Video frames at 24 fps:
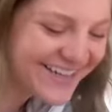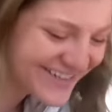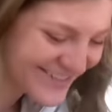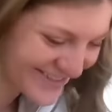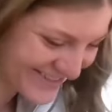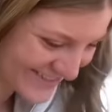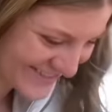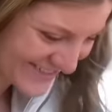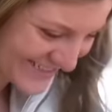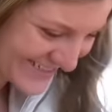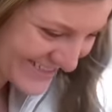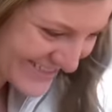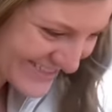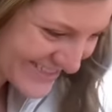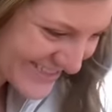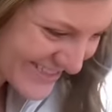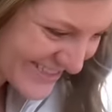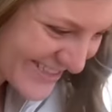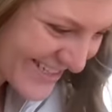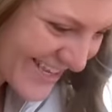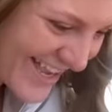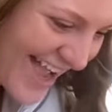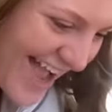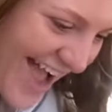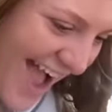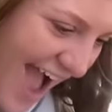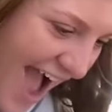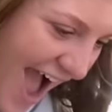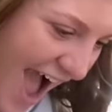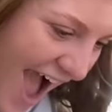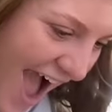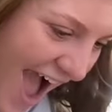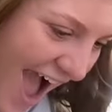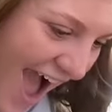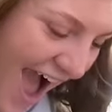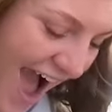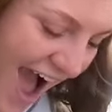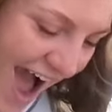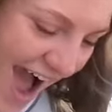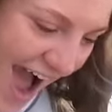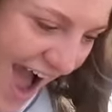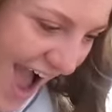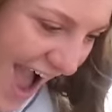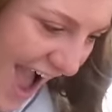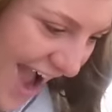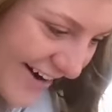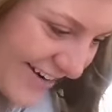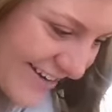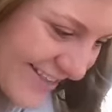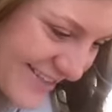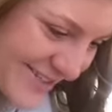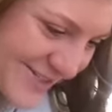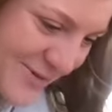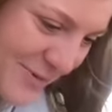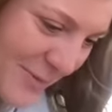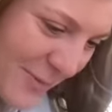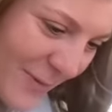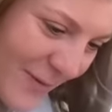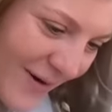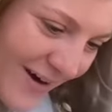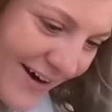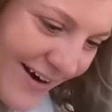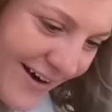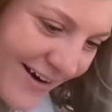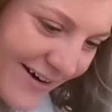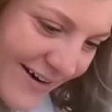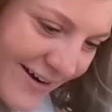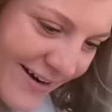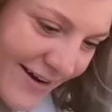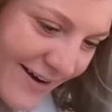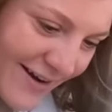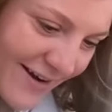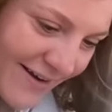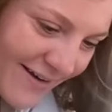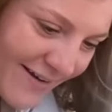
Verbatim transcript: goodness. How do these work?